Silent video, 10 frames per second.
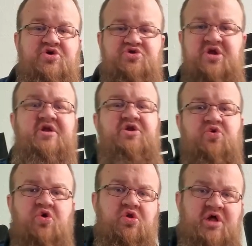So I didn't
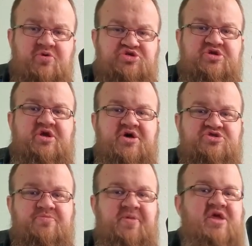do a whole lot with
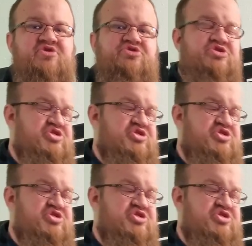custom paint since